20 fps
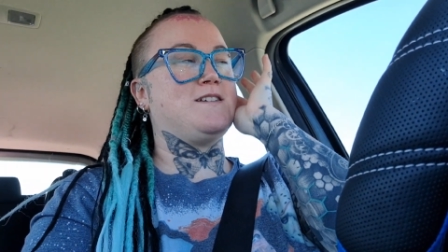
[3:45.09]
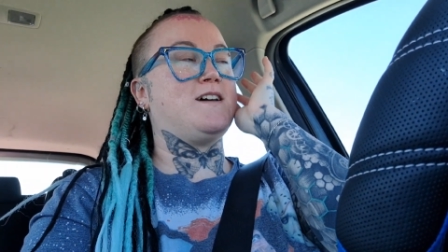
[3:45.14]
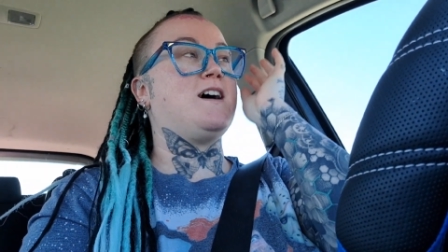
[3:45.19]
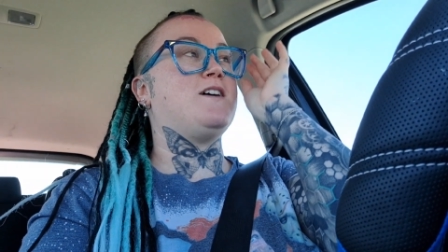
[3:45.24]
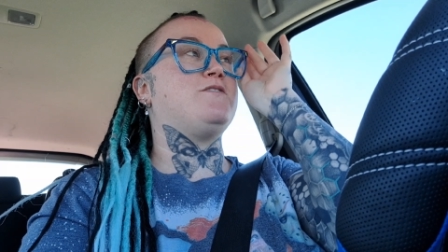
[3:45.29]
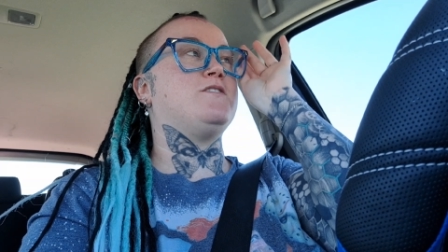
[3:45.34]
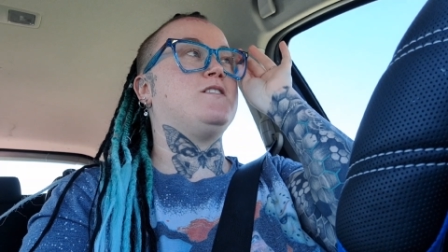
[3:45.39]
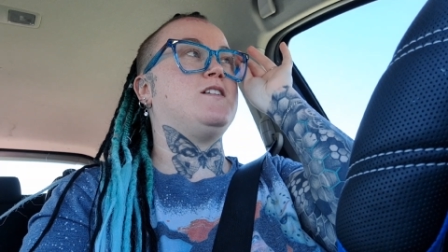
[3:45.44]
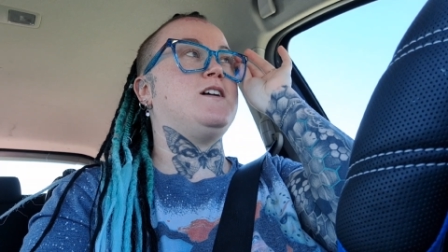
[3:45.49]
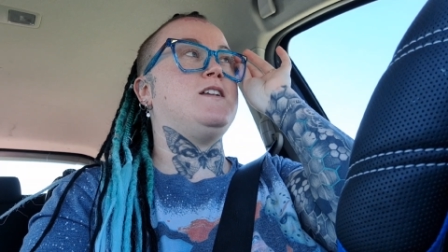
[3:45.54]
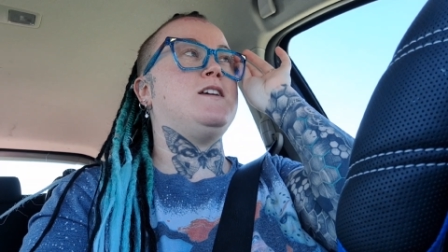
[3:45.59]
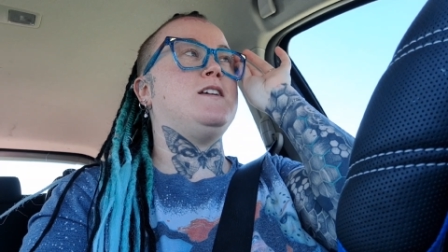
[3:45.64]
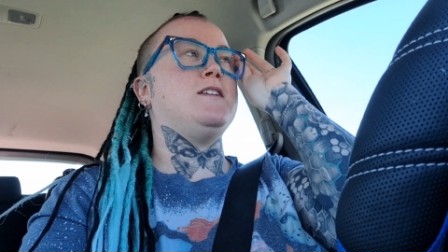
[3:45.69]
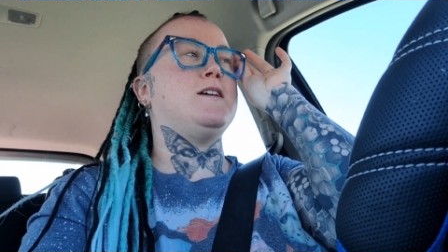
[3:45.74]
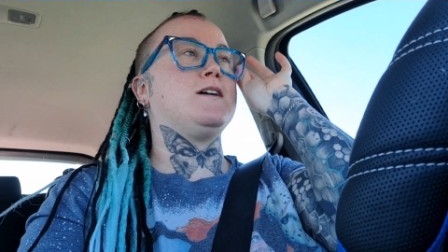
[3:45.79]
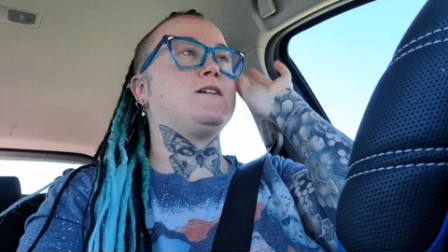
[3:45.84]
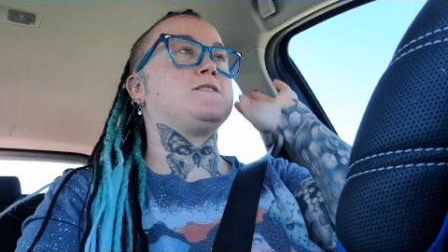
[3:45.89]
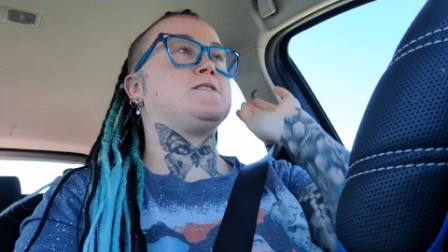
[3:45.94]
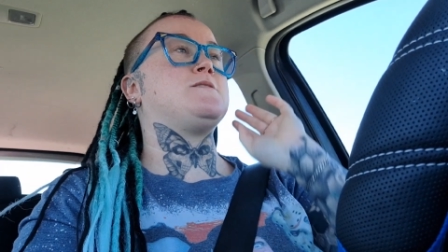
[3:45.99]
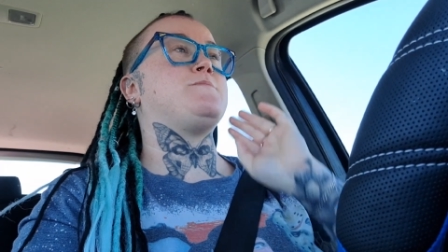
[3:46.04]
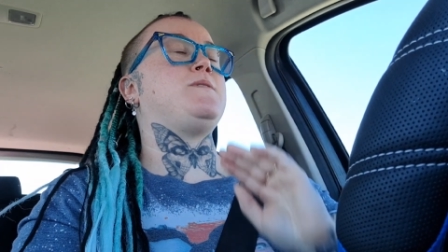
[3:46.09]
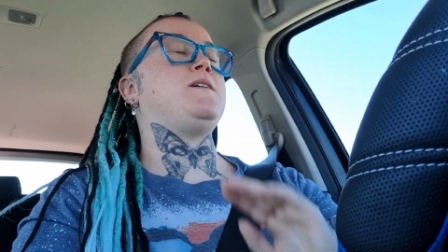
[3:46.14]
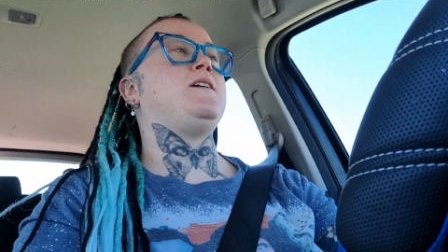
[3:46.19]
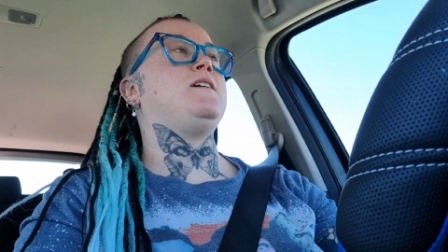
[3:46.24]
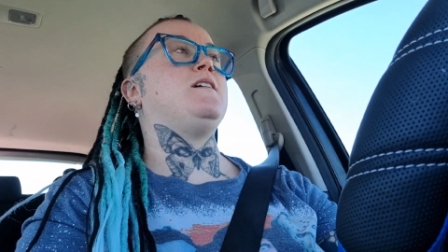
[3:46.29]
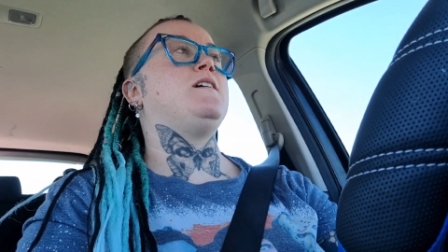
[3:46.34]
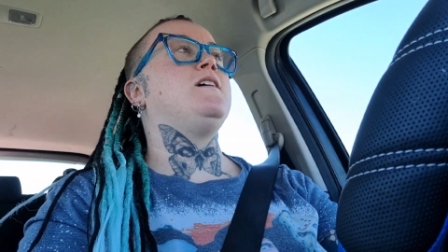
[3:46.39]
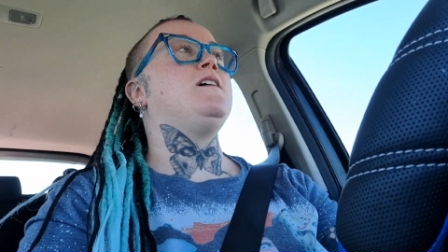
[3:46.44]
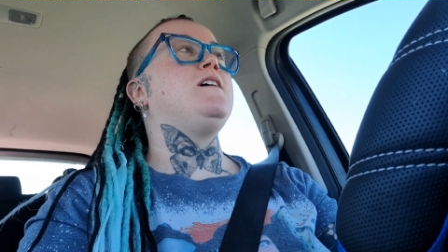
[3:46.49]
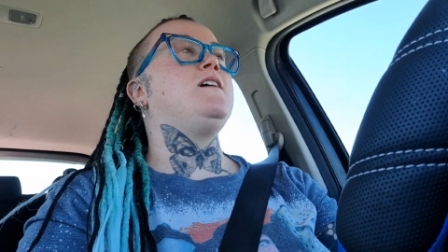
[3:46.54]
I have a lady next to
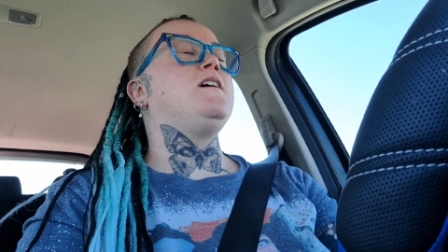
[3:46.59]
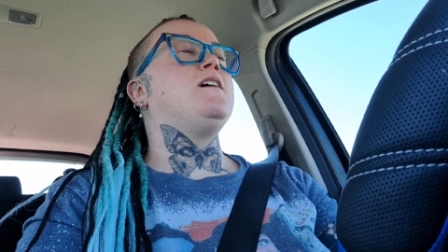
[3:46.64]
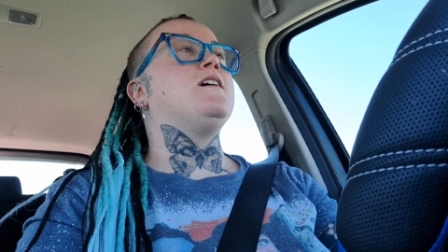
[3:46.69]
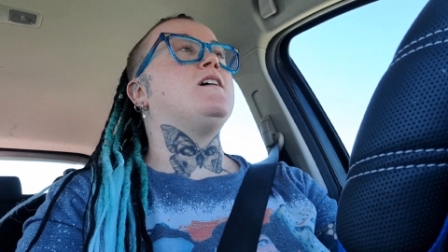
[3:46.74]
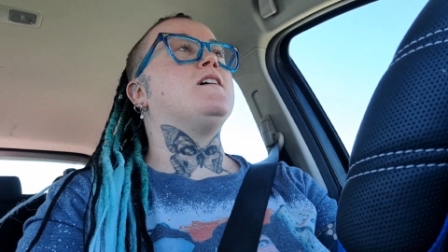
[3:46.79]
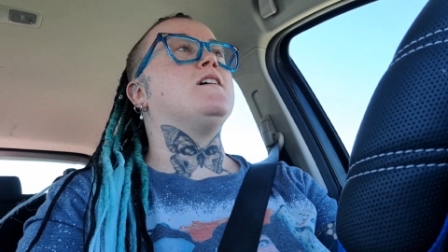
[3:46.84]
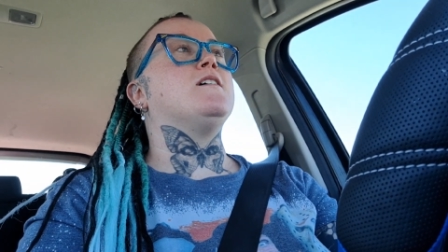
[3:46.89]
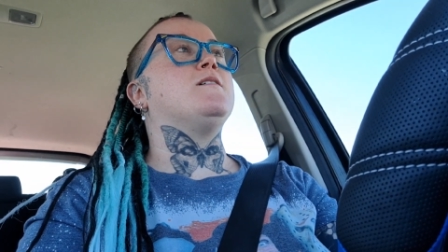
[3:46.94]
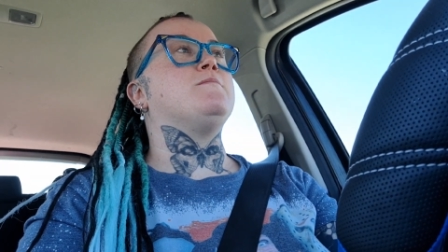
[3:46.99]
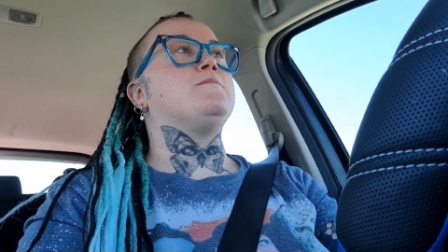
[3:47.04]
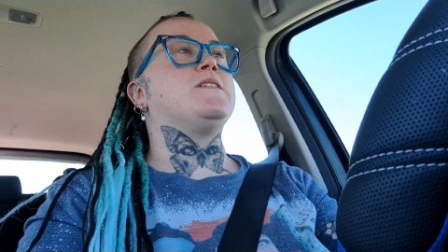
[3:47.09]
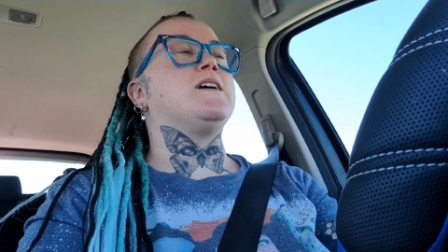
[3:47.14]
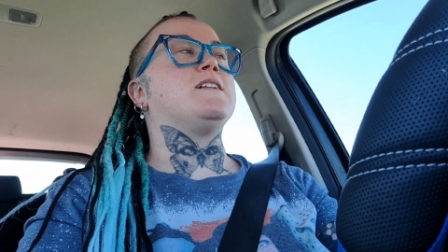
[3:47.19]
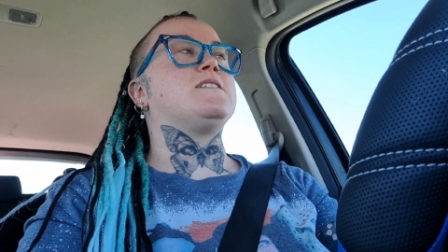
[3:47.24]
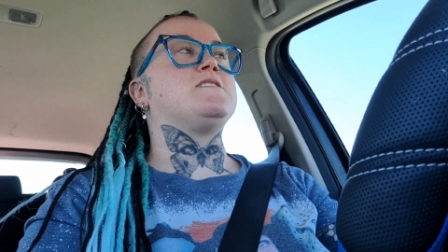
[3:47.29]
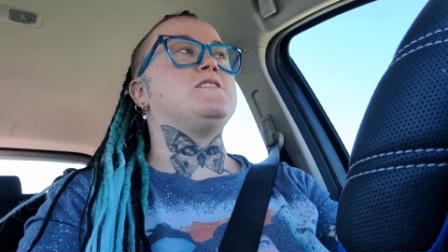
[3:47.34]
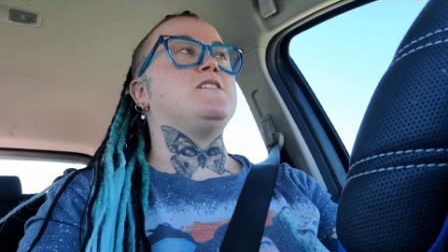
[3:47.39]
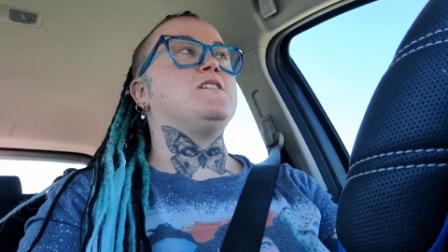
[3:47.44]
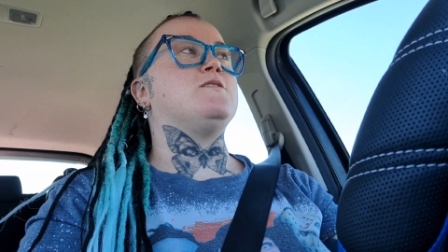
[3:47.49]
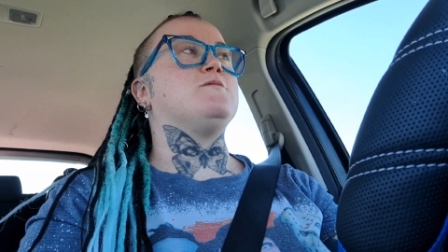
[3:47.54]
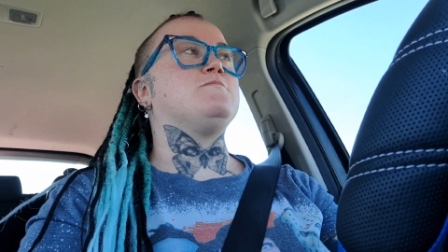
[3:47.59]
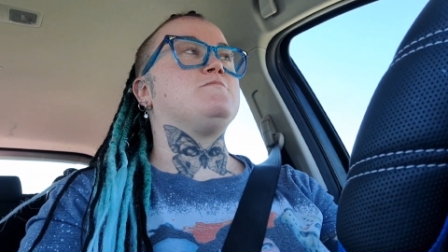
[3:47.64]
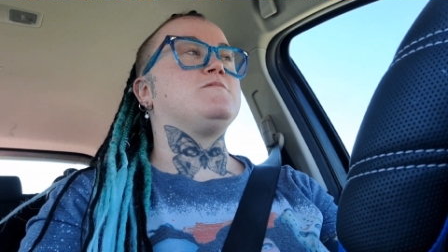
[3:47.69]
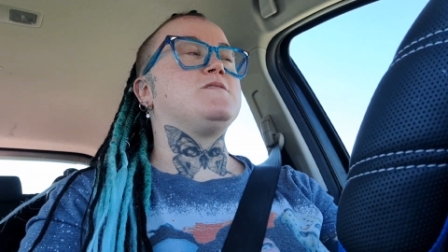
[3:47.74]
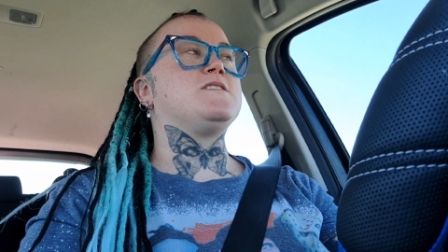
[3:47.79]
me that's, you know,